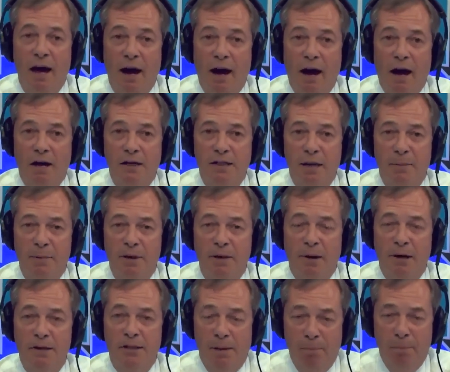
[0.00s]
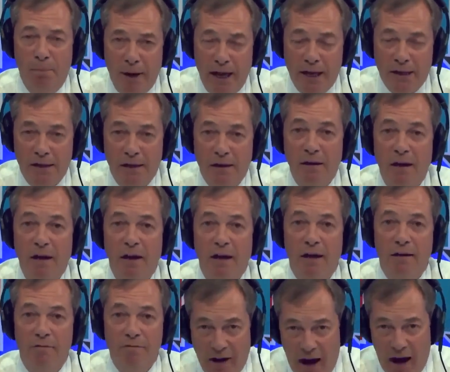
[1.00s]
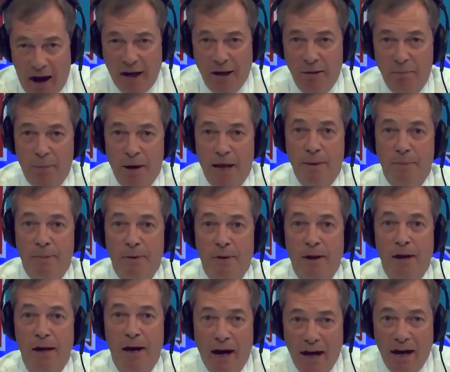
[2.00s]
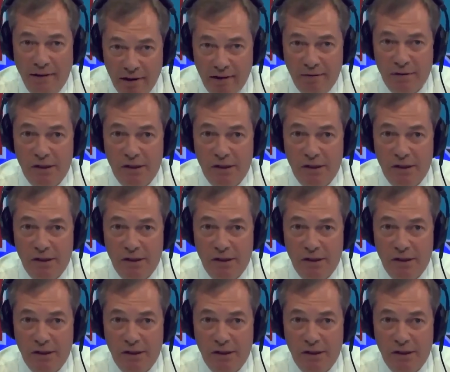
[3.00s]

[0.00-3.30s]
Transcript: are some of the most unpleasant and violent people I've ever